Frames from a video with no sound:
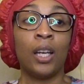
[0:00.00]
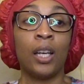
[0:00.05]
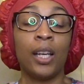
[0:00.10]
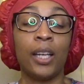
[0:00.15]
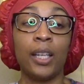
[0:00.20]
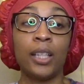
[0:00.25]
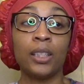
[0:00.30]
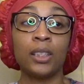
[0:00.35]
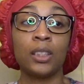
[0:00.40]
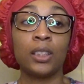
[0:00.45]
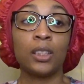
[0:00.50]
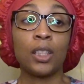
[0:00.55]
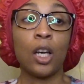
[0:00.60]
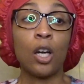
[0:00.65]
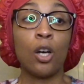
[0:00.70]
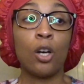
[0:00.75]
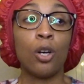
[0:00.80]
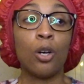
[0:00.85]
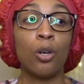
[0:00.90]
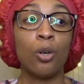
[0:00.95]
And
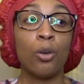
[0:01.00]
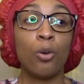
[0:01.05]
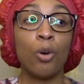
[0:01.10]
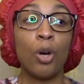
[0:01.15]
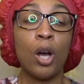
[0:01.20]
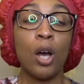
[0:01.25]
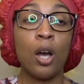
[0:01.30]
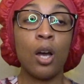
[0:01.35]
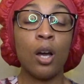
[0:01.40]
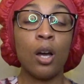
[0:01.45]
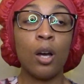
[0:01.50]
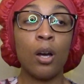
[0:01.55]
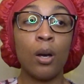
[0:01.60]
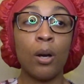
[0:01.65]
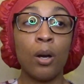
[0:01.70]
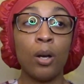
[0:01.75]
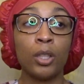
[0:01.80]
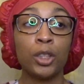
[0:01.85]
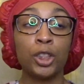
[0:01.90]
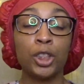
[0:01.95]
so
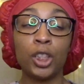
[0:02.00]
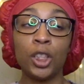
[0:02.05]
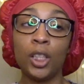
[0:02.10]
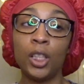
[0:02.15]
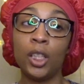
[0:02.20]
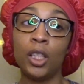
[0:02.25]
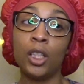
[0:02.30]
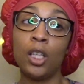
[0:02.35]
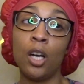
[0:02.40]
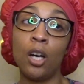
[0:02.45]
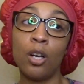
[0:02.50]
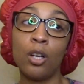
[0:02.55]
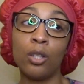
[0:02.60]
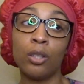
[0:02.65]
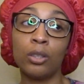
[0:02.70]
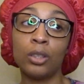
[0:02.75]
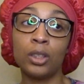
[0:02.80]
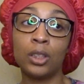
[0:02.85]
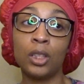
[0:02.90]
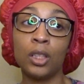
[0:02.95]
she
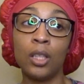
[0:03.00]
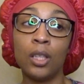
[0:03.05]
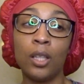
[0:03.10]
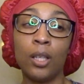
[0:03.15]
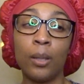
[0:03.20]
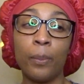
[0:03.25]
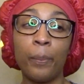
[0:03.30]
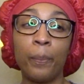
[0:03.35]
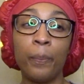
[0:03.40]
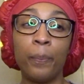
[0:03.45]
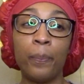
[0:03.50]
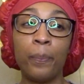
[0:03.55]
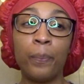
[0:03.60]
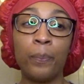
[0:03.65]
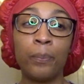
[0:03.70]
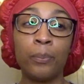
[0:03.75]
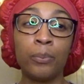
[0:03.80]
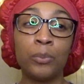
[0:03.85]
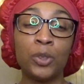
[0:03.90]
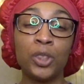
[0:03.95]
goes to the,
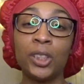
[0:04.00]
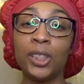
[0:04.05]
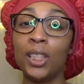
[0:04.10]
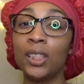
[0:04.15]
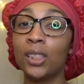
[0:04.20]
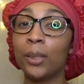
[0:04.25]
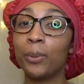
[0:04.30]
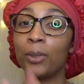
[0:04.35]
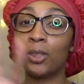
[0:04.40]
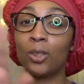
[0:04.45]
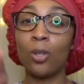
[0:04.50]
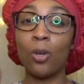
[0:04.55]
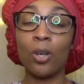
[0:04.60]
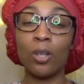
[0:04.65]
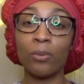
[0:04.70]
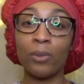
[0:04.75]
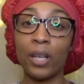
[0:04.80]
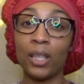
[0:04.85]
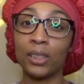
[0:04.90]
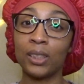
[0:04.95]
she ends up just going
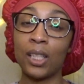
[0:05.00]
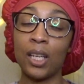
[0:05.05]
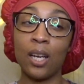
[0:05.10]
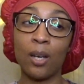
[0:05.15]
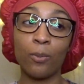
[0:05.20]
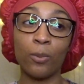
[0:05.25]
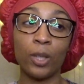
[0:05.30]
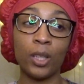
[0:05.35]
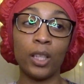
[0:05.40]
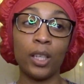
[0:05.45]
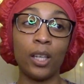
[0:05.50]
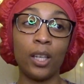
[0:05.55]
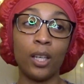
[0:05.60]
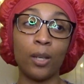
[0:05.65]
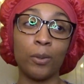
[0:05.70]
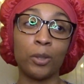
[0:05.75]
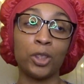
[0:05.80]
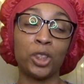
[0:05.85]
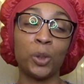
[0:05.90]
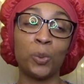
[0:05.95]
around town running
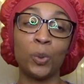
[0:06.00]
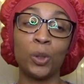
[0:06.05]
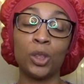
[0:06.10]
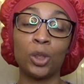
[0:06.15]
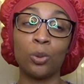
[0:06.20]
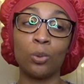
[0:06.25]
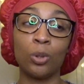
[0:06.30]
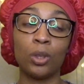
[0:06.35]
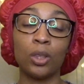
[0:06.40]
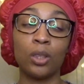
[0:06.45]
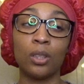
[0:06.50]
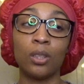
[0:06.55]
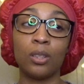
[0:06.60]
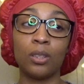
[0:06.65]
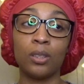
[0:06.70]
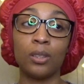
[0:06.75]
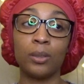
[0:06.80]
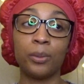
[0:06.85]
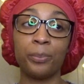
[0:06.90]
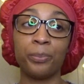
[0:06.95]
errands. She went to
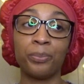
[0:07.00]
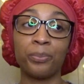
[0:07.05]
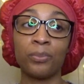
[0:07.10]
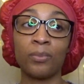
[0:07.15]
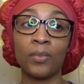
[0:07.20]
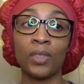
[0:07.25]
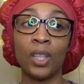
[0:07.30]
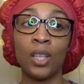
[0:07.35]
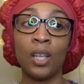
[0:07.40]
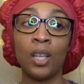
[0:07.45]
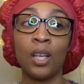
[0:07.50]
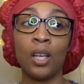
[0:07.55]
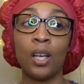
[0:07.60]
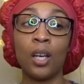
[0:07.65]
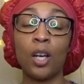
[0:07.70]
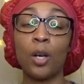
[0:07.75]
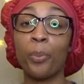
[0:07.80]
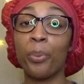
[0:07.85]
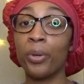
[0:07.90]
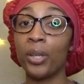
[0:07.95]

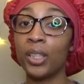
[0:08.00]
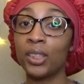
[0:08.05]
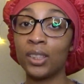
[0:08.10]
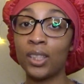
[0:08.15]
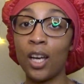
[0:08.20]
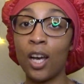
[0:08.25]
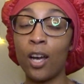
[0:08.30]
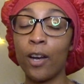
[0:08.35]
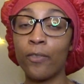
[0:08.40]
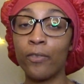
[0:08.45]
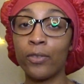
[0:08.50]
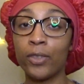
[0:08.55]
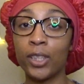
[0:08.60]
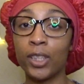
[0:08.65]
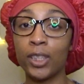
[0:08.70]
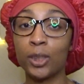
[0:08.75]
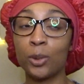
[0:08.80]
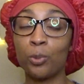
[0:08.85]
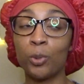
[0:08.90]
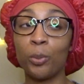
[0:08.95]
a press
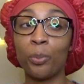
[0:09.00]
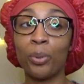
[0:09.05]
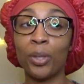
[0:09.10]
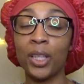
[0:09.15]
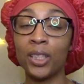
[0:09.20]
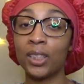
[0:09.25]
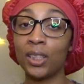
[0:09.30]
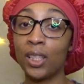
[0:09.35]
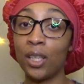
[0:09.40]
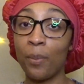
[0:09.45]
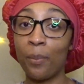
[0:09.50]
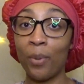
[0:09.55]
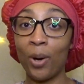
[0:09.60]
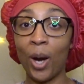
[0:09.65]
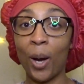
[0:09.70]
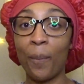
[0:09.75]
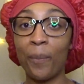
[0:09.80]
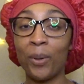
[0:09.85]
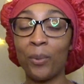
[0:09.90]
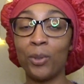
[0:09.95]
conference with President
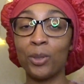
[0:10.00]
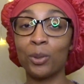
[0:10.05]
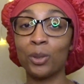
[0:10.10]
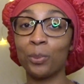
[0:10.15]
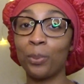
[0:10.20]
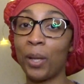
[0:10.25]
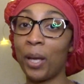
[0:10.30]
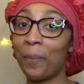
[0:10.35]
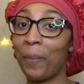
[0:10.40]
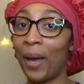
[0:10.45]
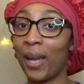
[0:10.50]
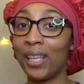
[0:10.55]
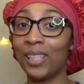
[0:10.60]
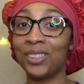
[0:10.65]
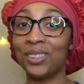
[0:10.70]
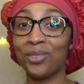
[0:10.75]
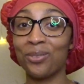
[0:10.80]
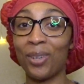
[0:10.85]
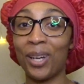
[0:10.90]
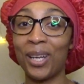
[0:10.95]
Barbie, which is played by
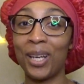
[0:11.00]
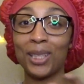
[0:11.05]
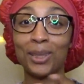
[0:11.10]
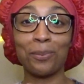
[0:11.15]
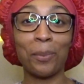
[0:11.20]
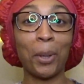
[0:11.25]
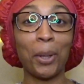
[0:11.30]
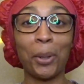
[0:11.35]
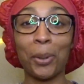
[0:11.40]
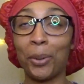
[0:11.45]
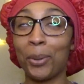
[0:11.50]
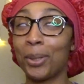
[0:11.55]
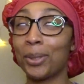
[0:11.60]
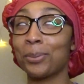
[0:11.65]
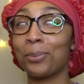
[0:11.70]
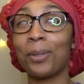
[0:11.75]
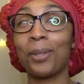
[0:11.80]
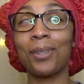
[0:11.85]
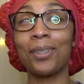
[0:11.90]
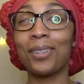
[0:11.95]
Issa Rae. That's my girl. I
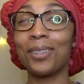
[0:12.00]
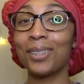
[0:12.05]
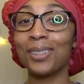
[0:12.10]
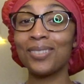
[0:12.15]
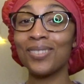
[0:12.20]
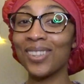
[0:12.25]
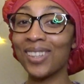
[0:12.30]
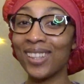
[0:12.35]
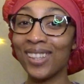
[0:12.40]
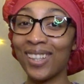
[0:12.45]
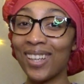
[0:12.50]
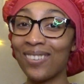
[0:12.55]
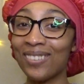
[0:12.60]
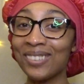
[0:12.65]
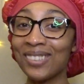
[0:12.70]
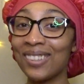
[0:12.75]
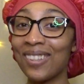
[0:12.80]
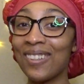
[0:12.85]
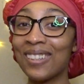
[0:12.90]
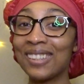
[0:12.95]

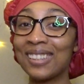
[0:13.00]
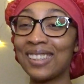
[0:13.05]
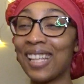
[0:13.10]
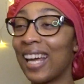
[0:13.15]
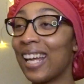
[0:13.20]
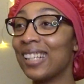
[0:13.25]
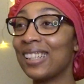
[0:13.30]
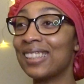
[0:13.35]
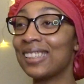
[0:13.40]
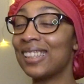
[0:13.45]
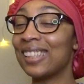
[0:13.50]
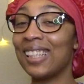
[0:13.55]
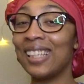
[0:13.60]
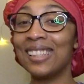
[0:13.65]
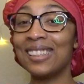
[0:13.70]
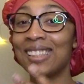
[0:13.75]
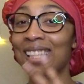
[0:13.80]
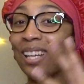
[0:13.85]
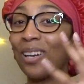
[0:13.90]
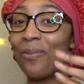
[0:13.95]
was so excited to see
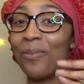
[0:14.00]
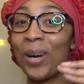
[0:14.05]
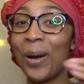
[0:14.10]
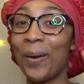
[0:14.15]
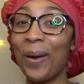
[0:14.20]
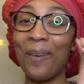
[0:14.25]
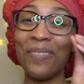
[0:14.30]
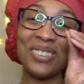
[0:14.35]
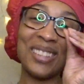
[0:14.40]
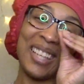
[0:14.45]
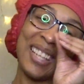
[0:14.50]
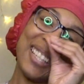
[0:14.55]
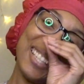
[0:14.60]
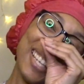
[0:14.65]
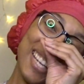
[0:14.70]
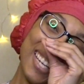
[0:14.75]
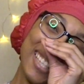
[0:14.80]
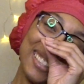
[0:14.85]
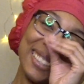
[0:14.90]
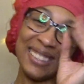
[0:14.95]
Issa at a bar. I was like,
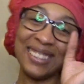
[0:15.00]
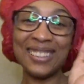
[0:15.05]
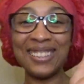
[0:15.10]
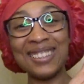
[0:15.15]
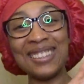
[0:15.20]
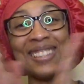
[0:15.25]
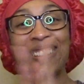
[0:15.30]
yes,